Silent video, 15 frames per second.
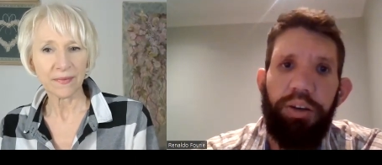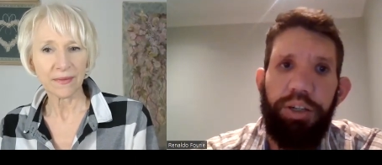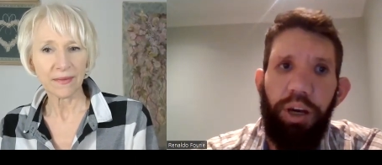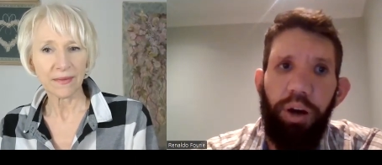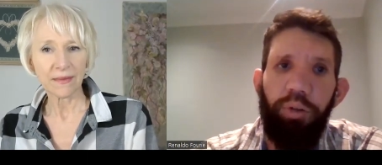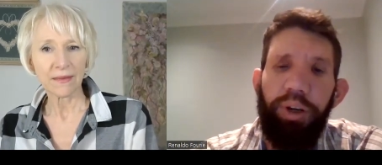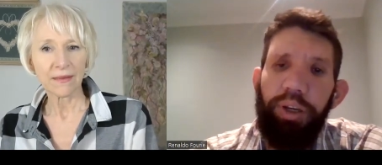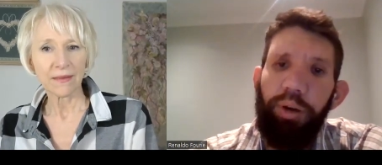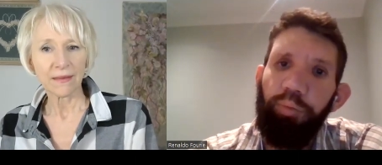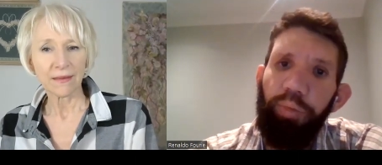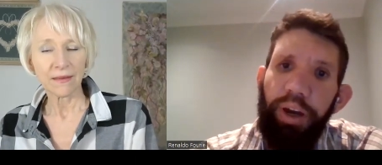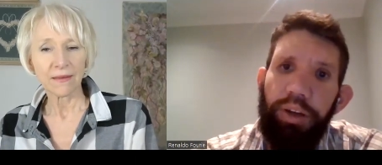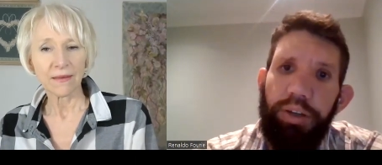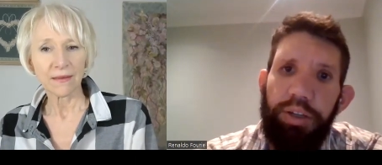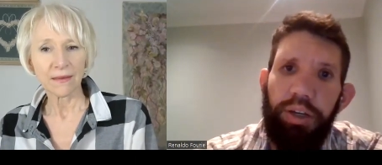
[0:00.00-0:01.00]
Speaker 1: So it
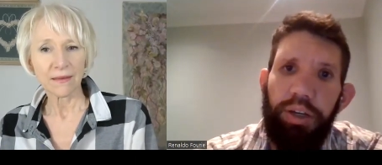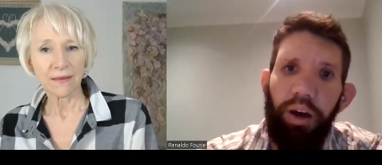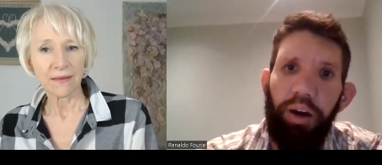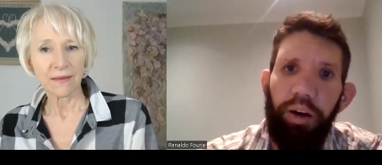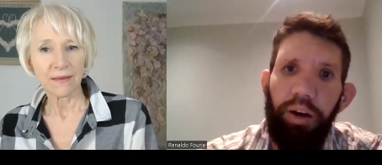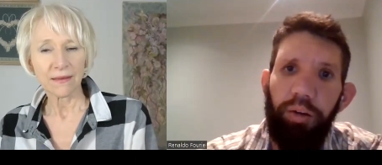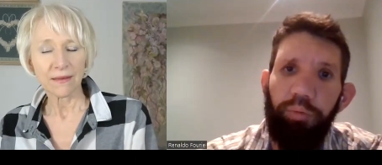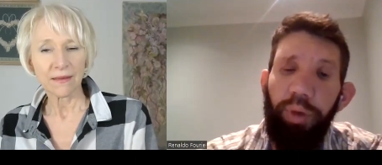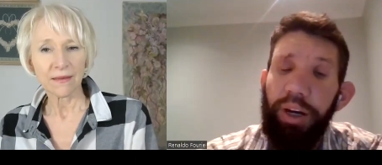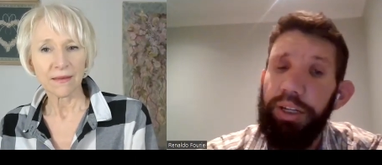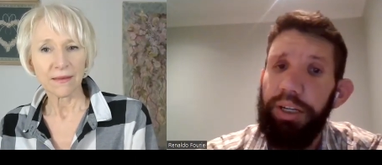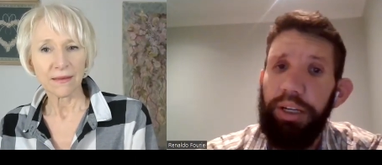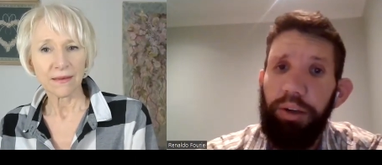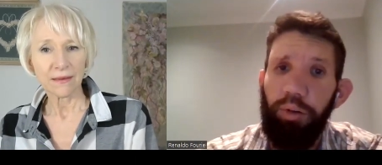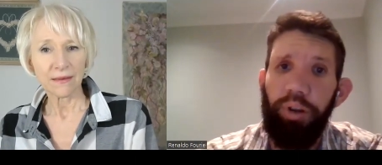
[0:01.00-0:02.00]
depends uh,
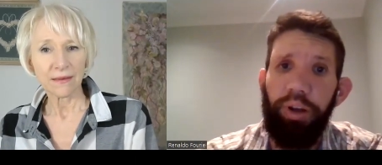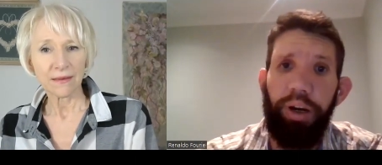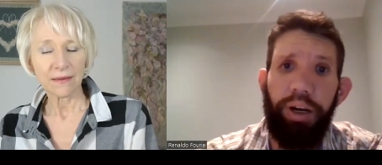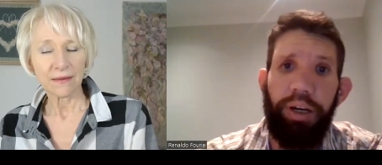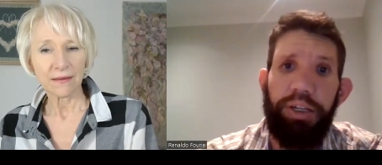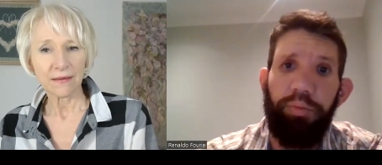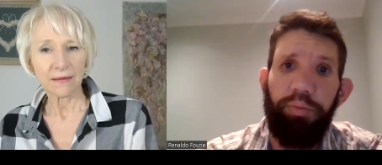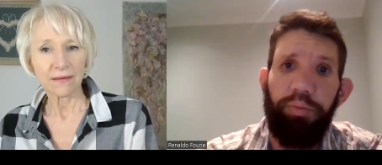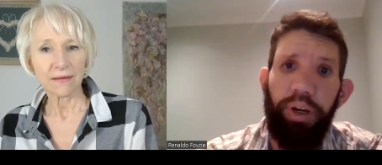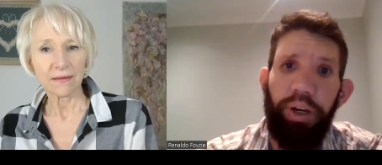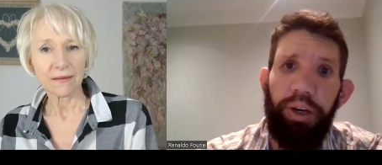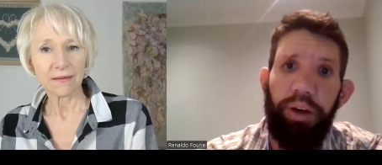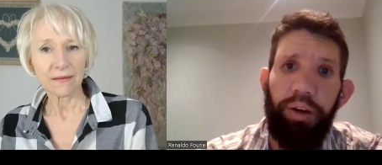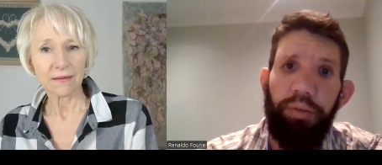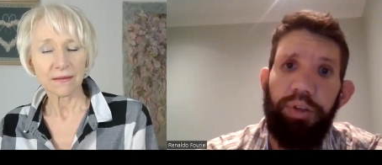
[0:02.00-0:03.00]
basically on the
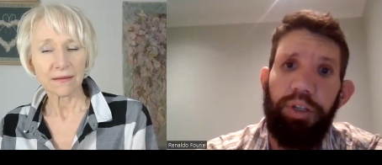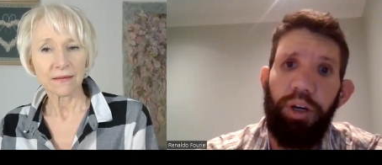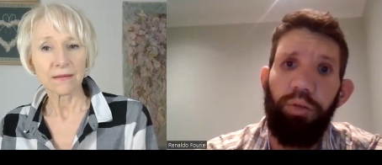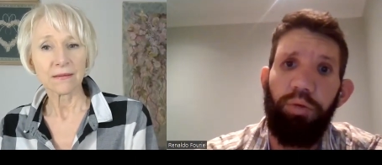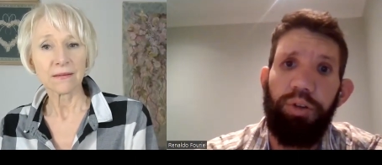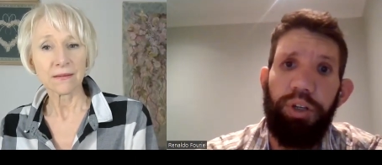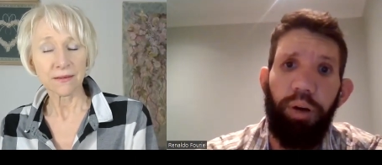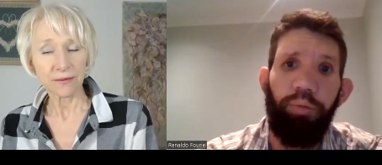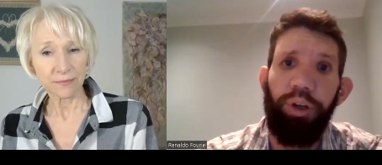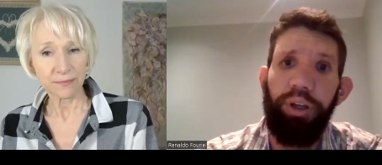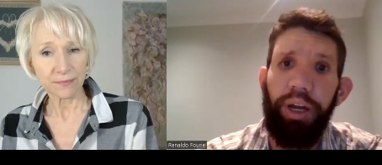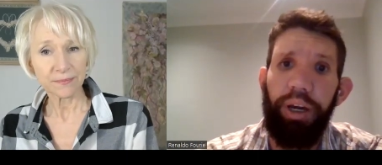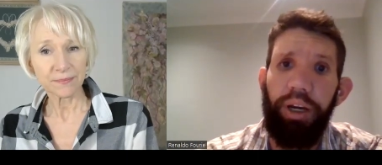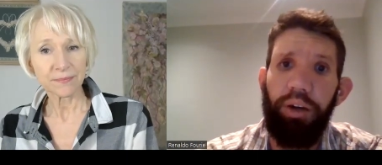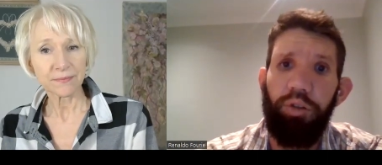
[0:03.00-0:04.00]
recipe. So some
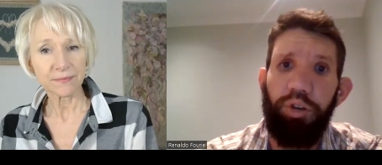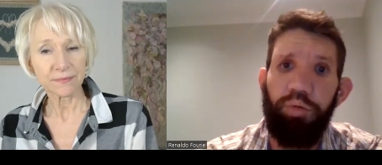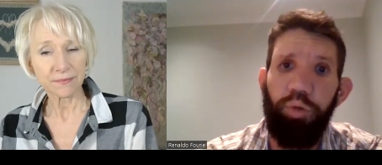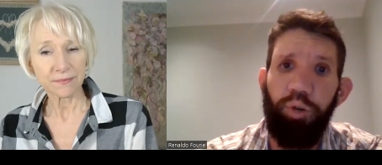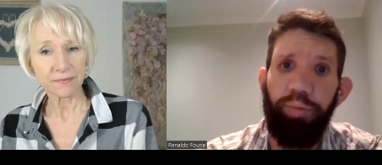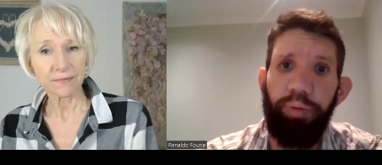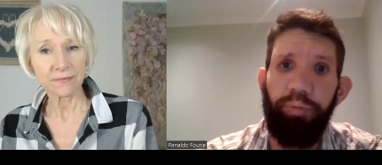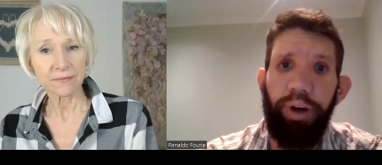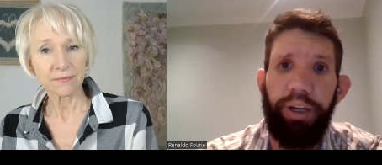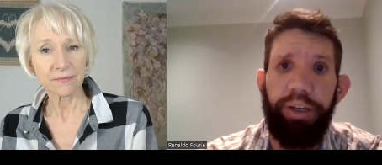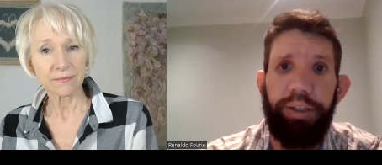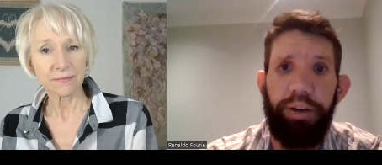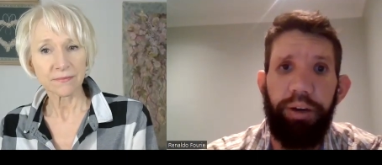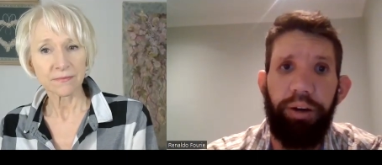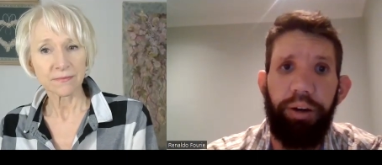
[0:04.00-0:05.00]
botanicals would be
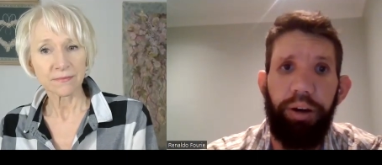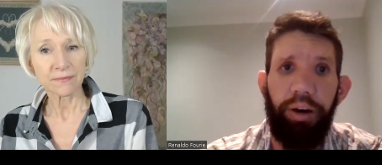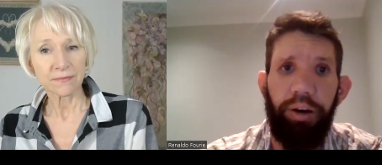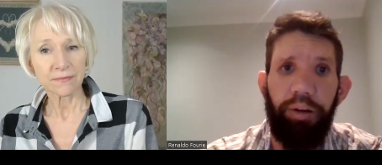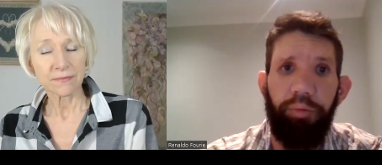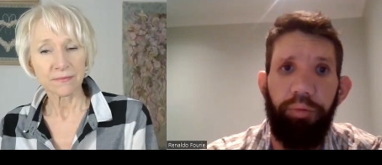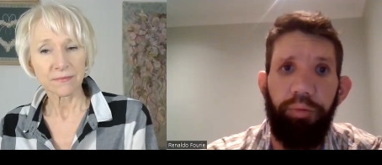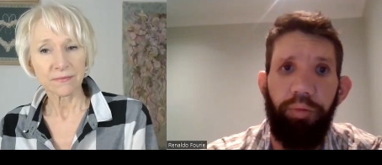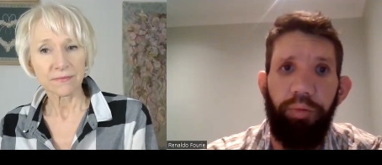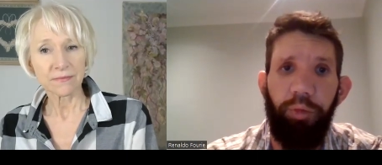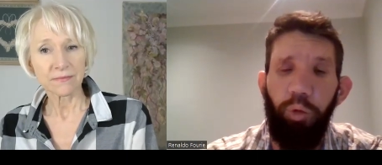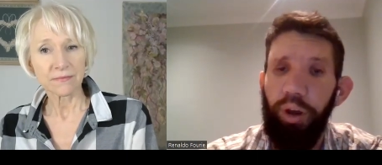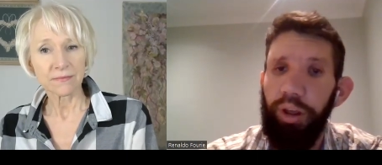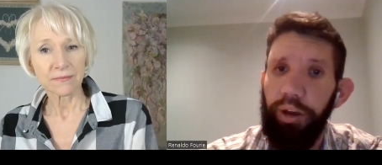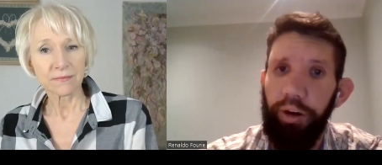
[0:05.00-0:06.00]
better um,
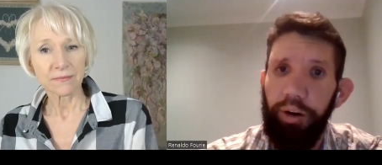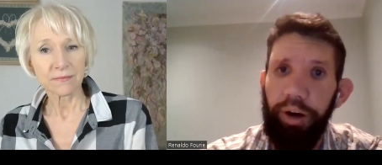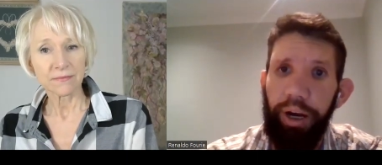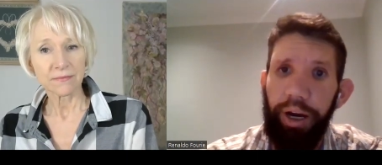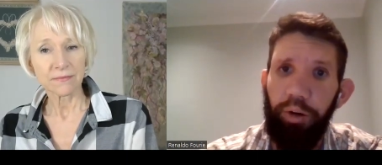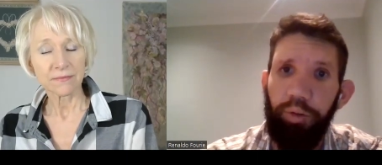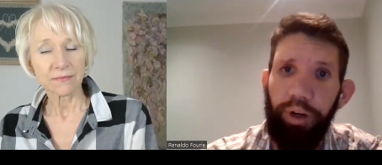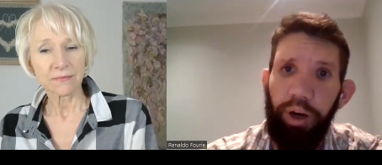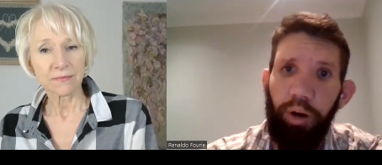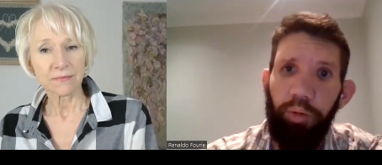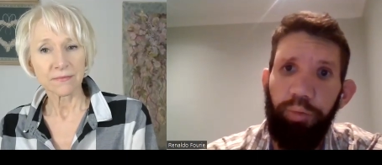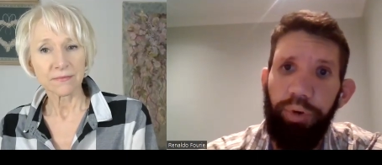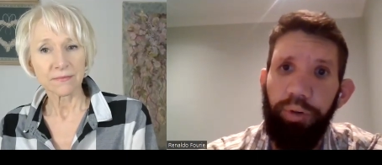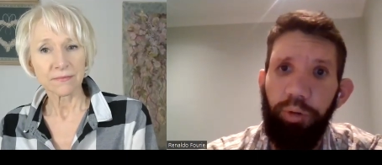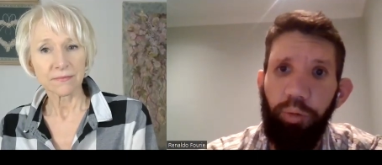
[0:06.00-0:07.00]
when they are ground
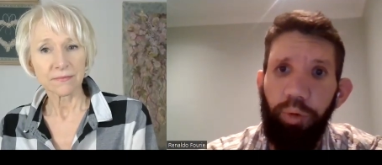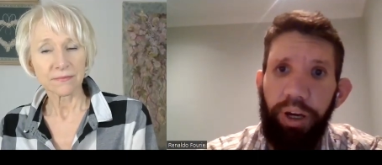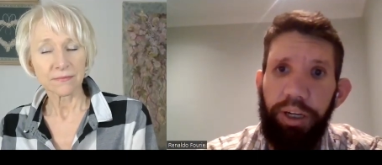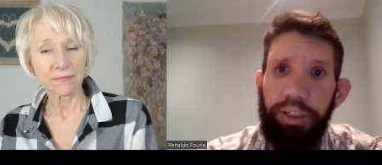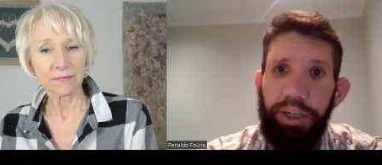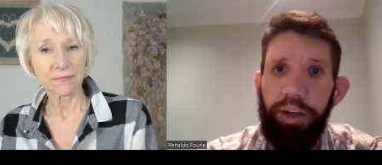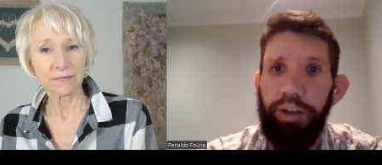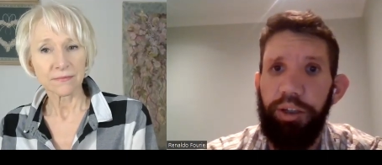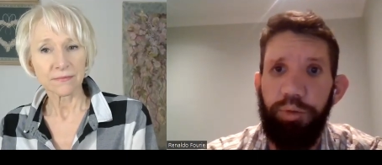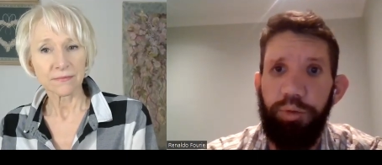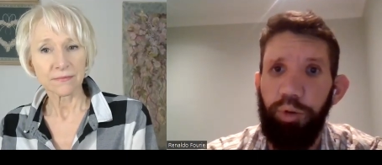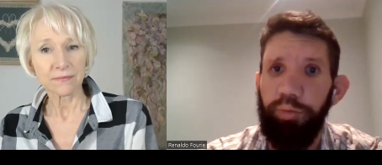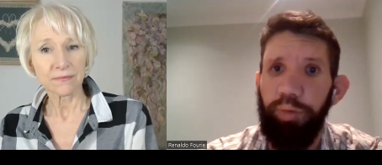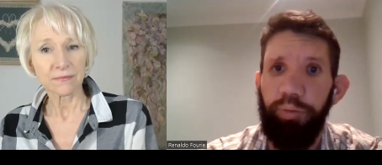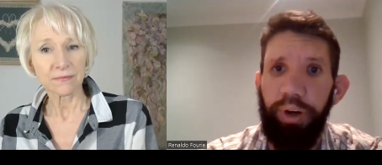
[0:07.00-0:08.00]
up, whereas others
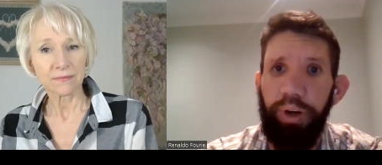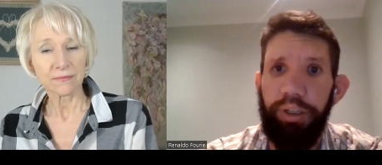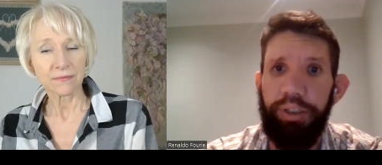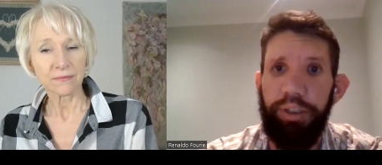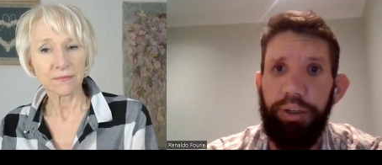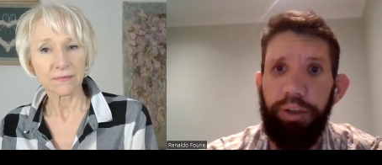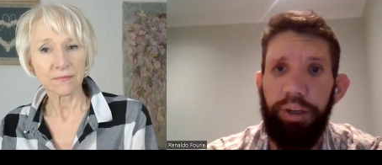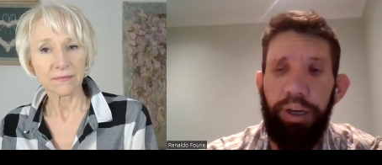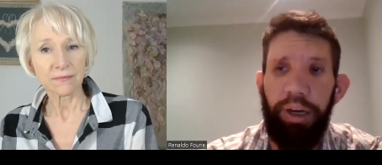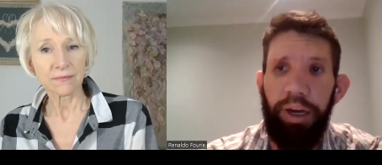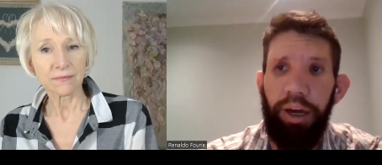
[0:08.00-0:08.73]
would be better